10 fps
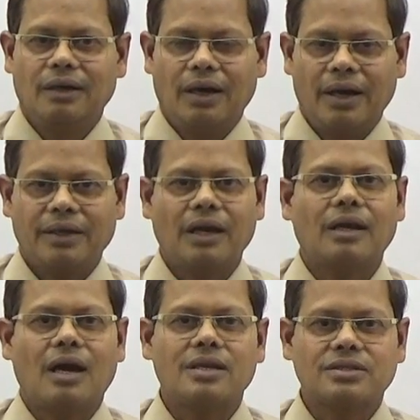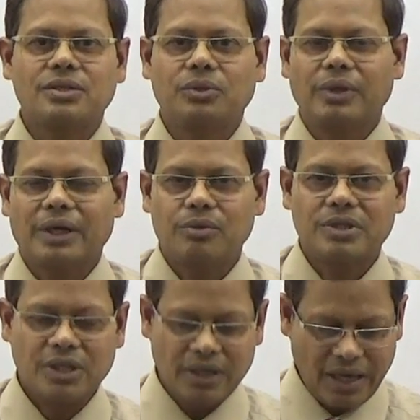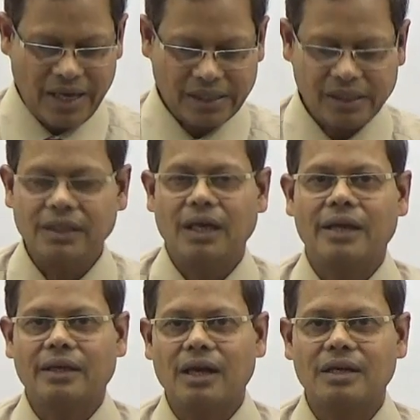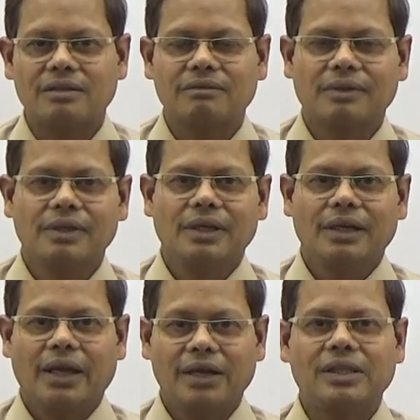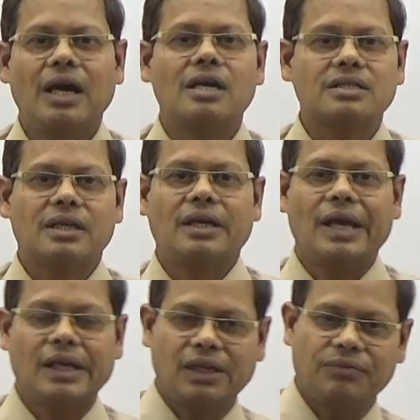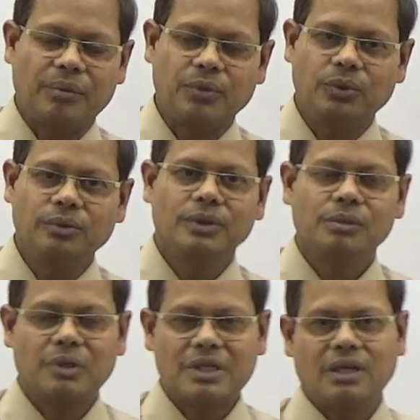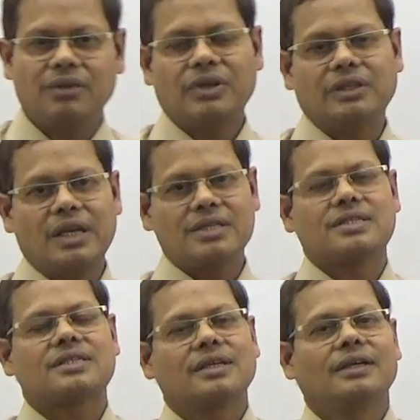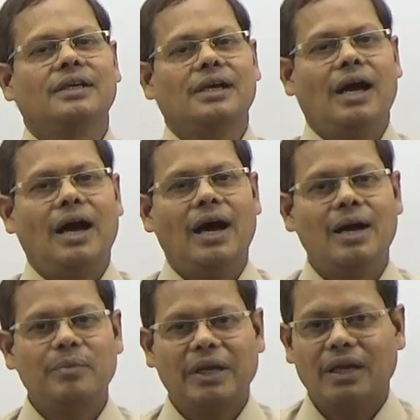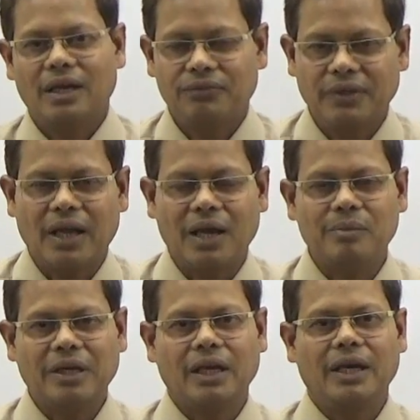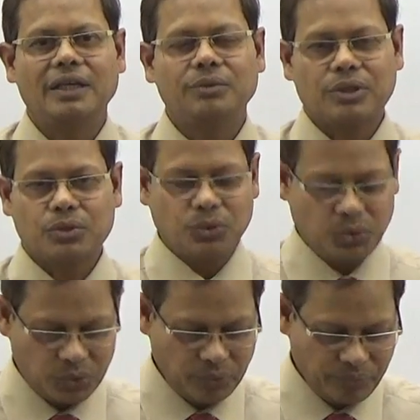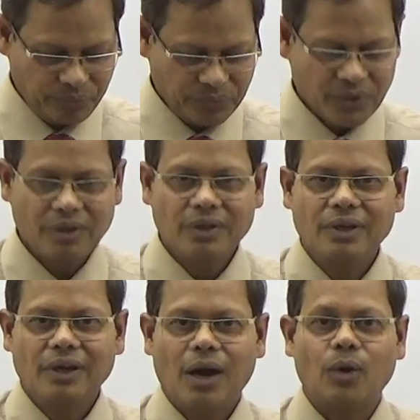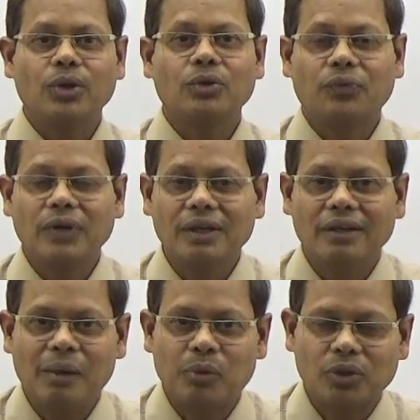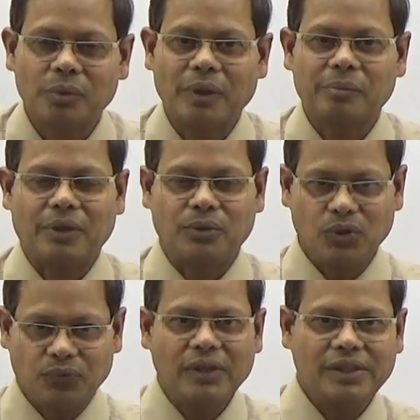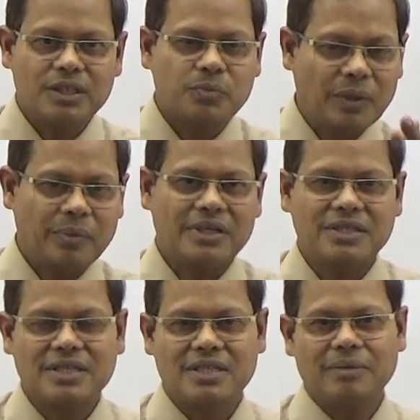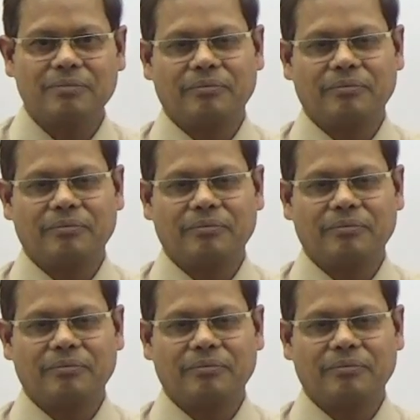I cannot ask you a question directly, I cannot get the answer directly from you, but nevertheless I make an effort, I make an endeavor to do. How do you feel about the paper? Do you feel this paper is easy,